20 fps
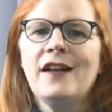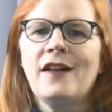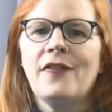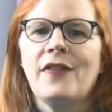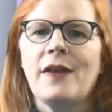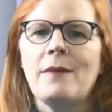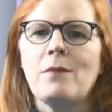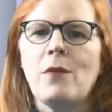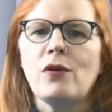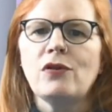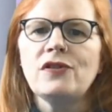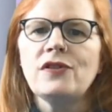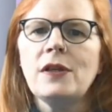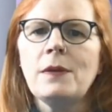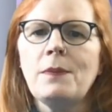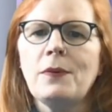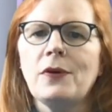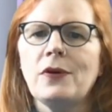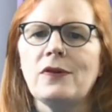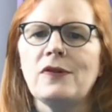They mostly
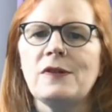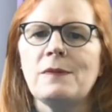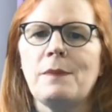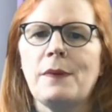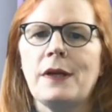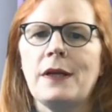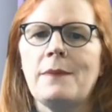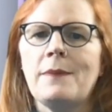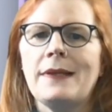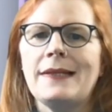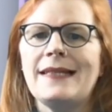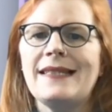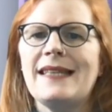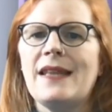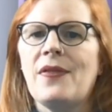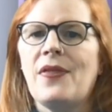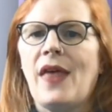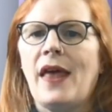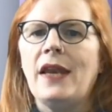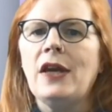produce bitumen,
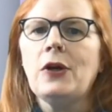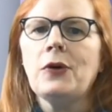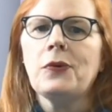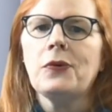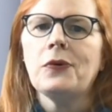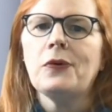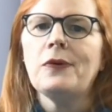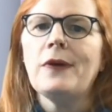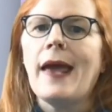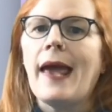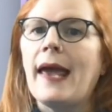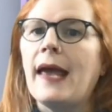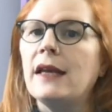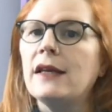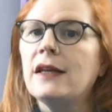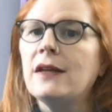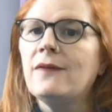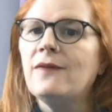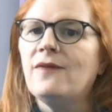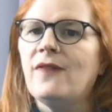synthetic crude,
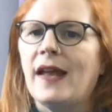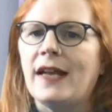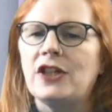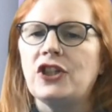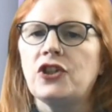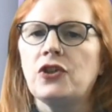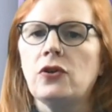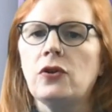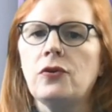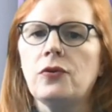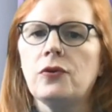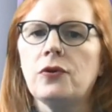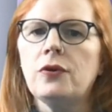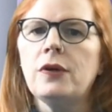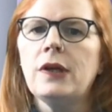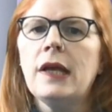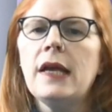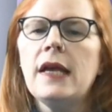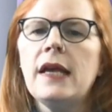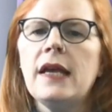and conventional crude.